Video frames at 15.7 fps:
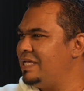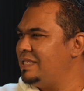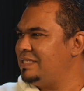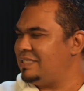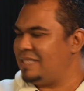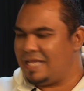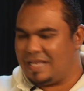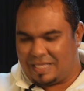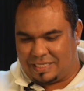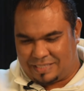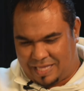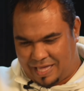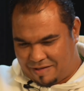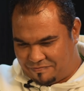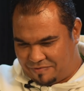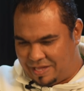they
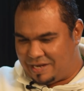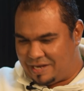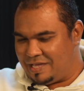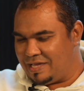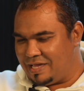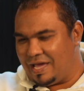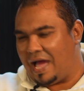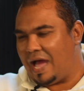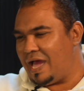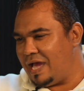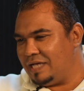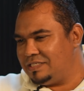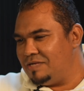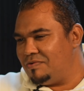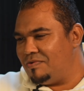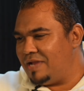are very, I
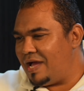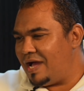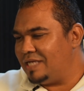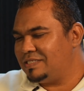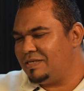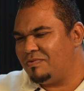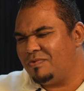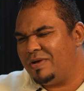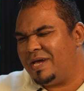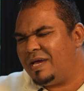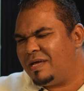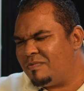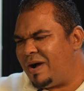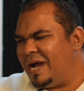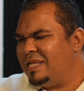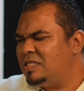actually want to ask her,
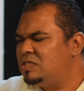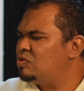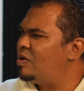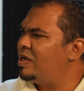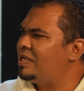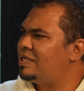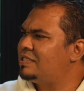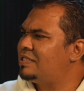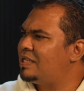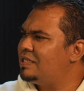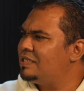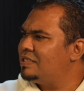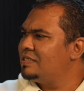why the 200?